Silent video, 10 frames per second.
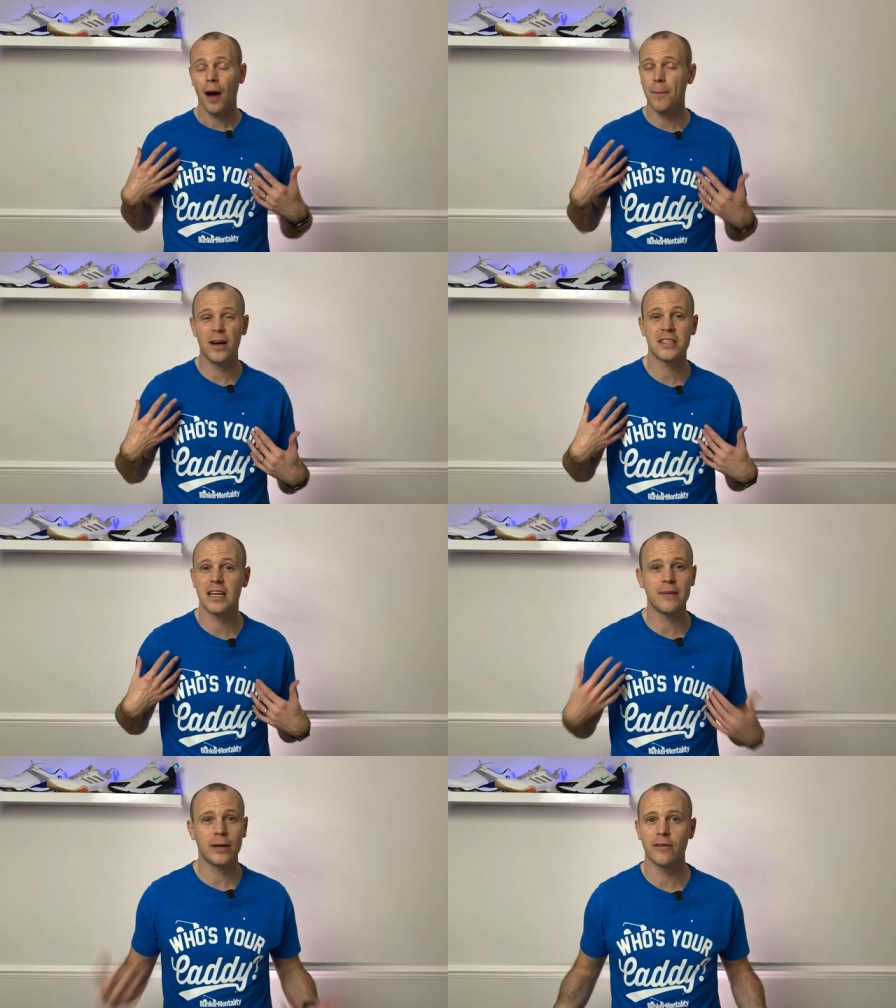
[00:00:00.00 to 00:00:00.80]

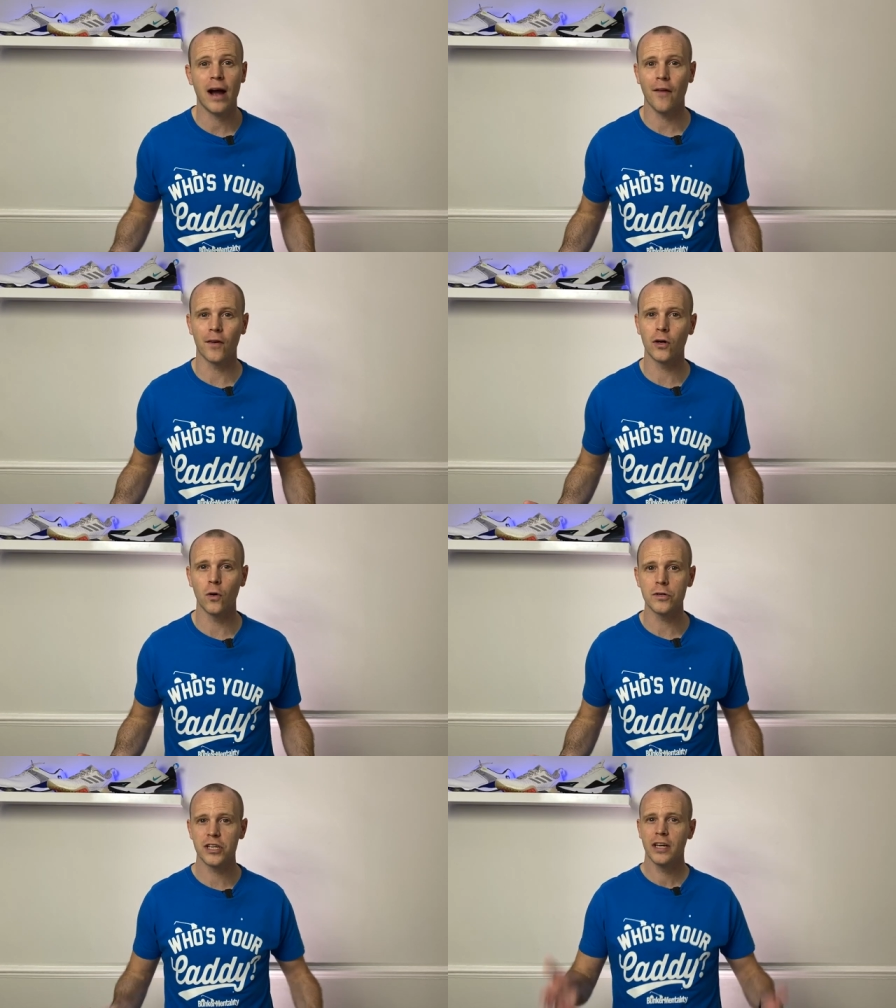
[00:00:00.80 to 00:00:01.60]
personally, when you're out on the
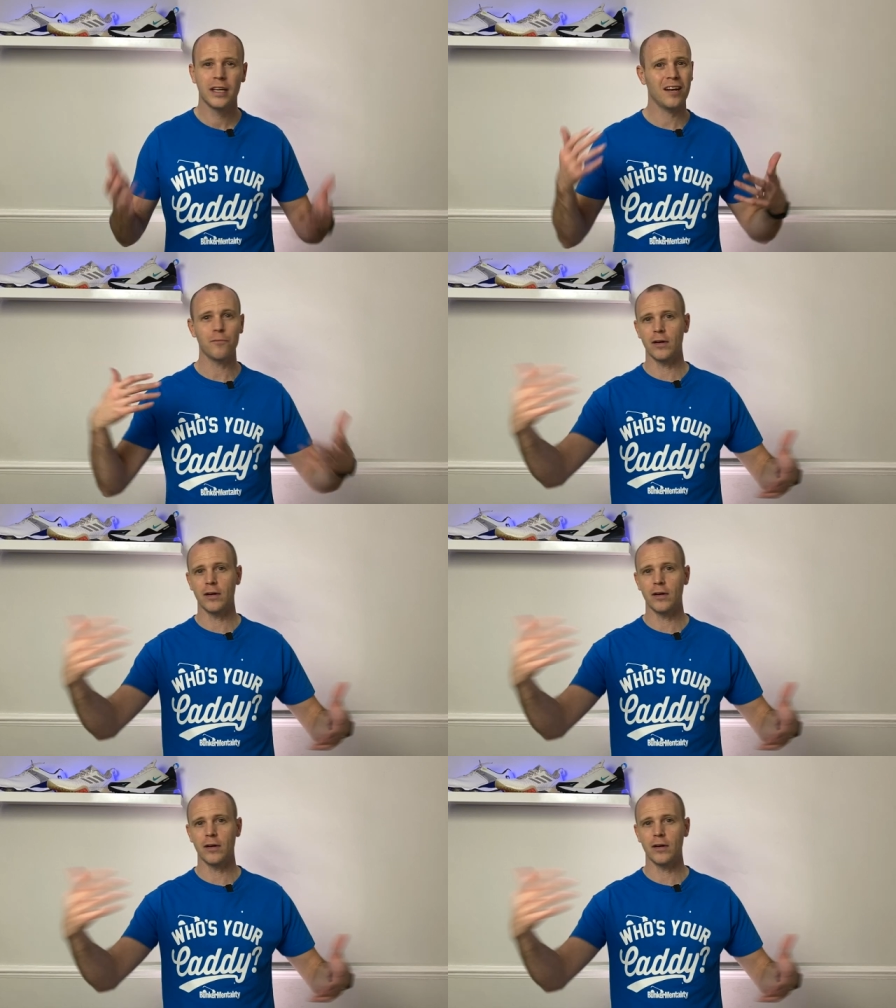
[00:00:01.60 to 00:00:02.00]
course, you don't